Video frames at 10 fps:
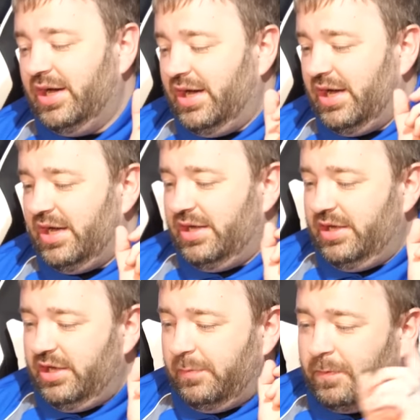Uh,
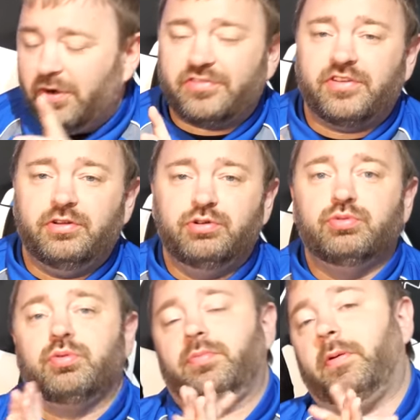a person
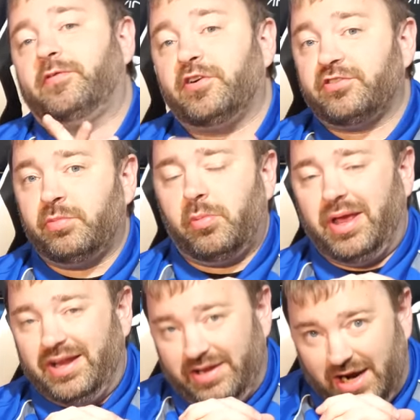who prefers to
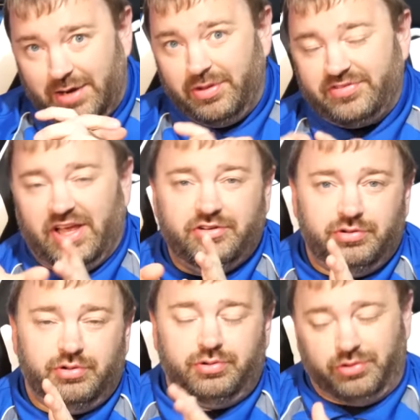remain anonymous, I
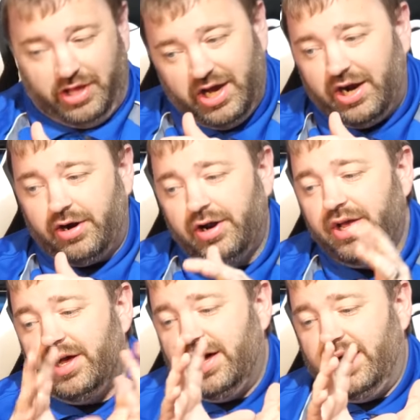do know who they are,
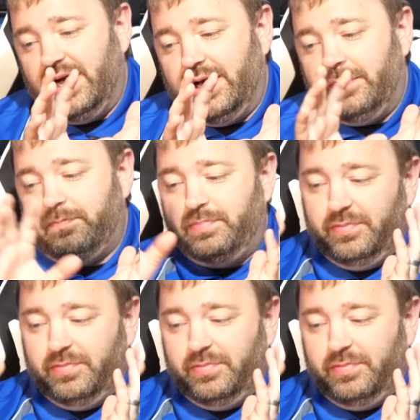uh,